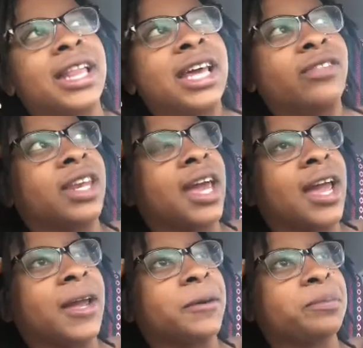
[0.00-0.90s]
think of the
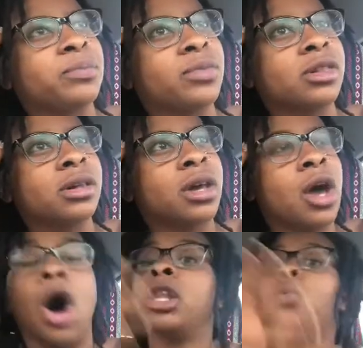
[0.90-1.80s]
name.
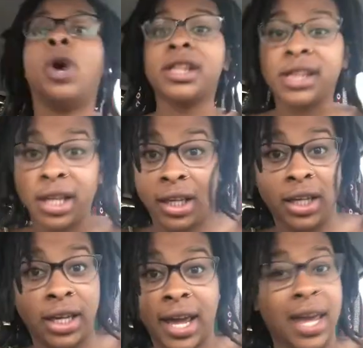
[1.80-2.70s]
Only one cylinder
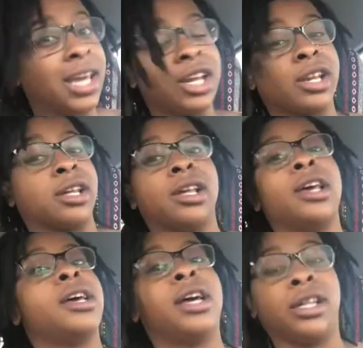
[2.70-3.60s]
in that engine.
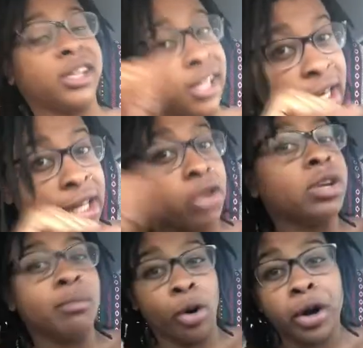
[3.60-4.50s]
Sis, you
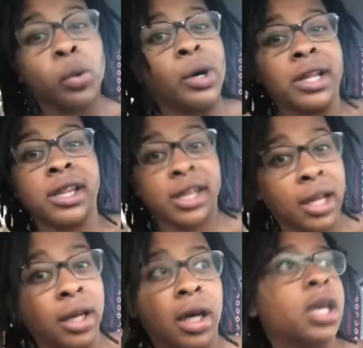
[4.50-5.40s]
need more than one
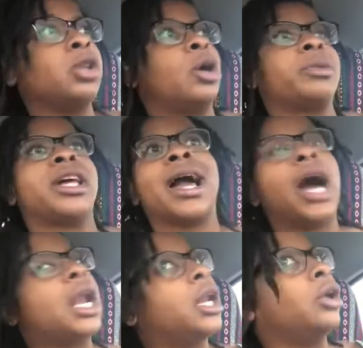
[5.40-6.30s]
cylinder, cause you know what I'm saying? I
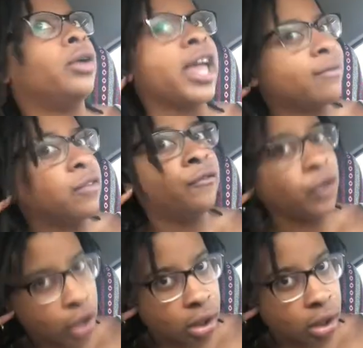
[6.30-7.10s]
got a little heavy foot,